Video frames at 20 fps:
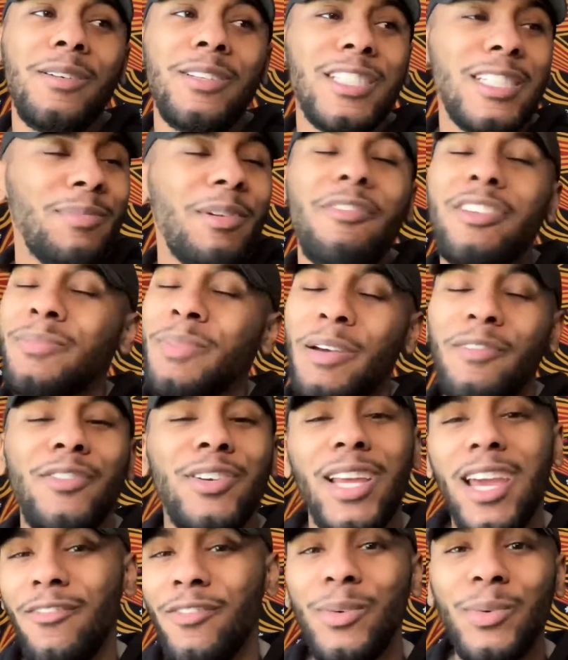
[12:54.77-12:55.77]
Just be respectful
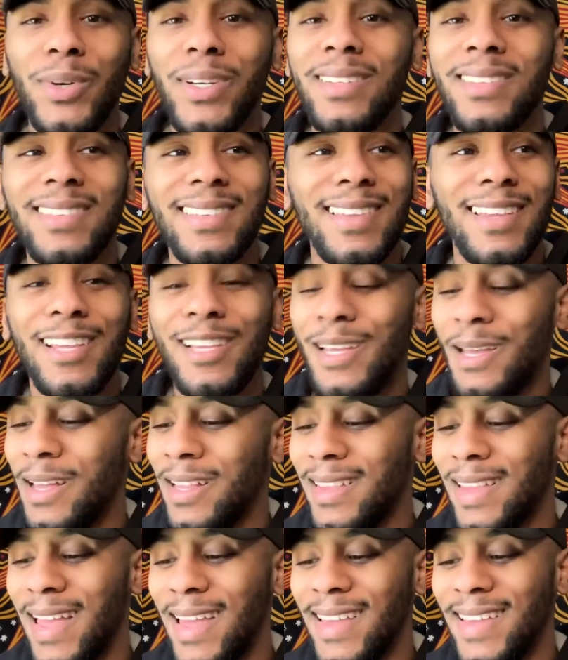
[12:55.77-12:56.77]
to everyone.
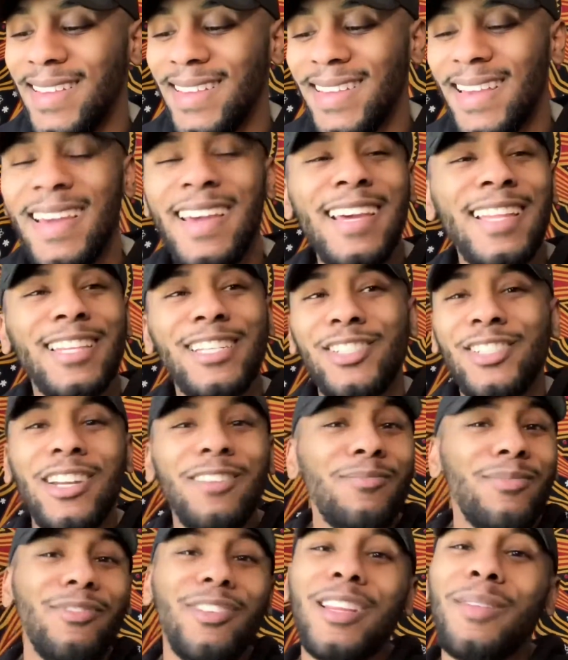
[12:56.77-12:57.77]
Like, there
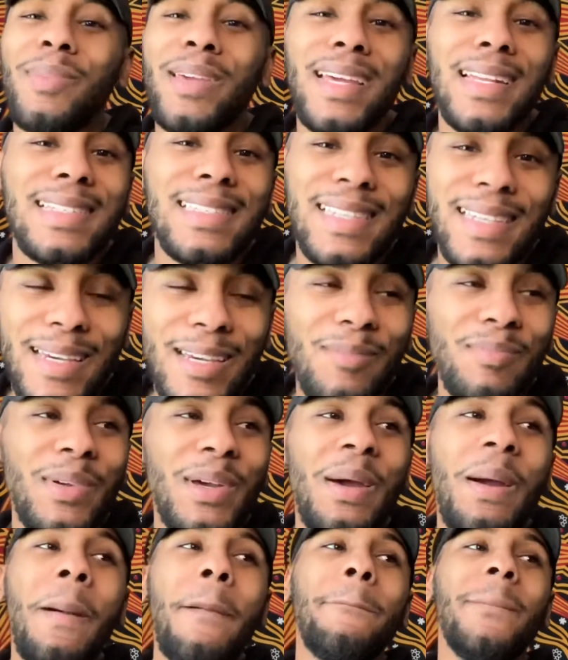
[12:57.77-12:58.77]
shouldn't really be a tip,
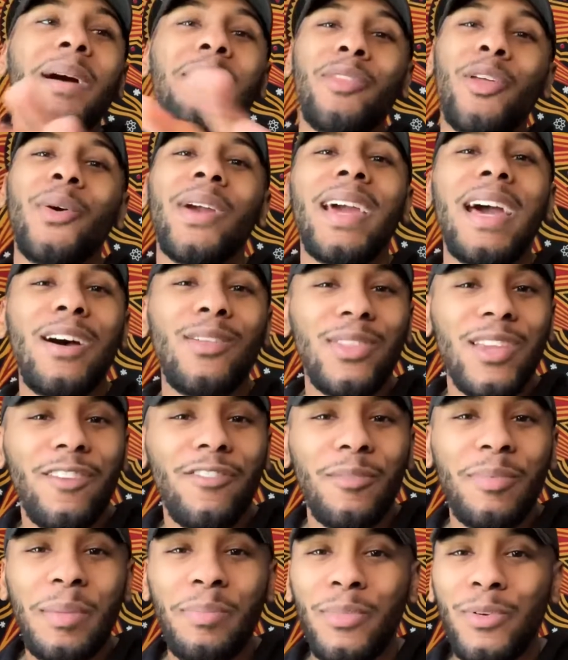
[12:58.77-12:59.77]
but I'm throwing it out there
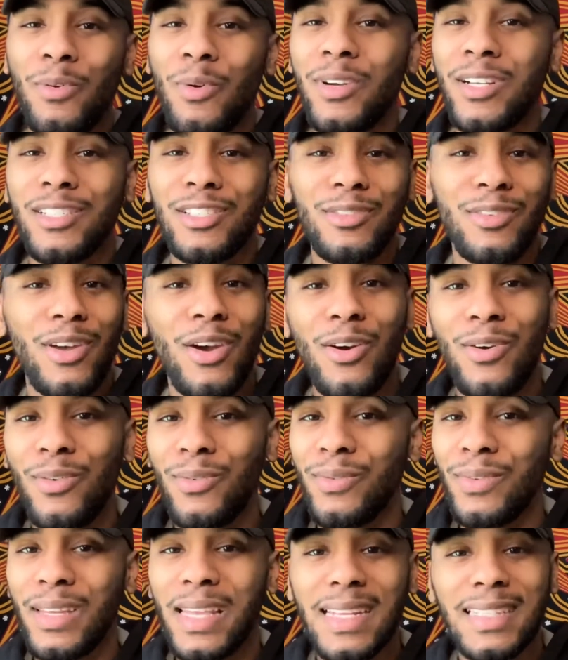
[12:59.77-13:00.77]
for people who are just,
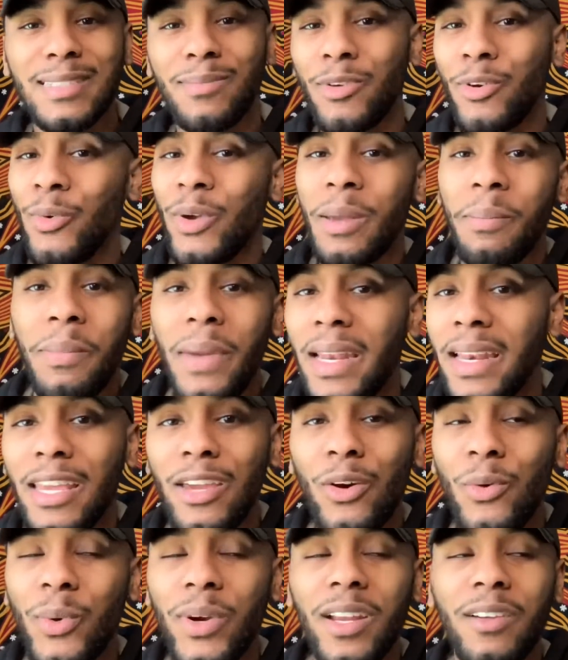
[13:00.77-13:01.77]
needing some quick
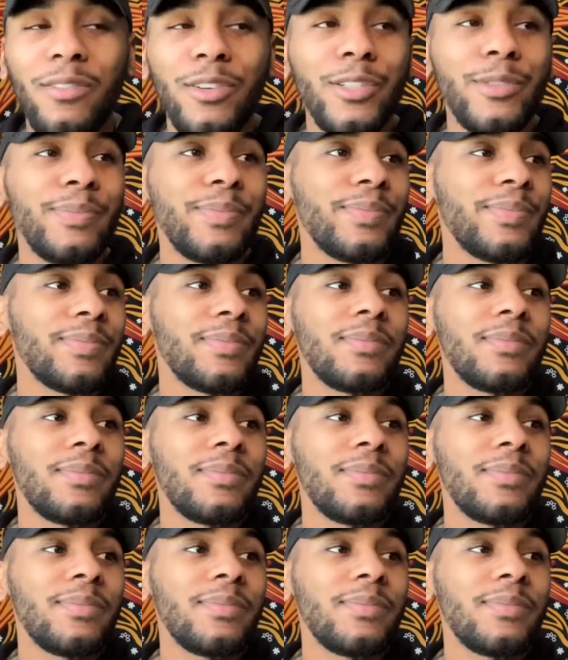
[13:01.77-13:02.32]
money or whatever.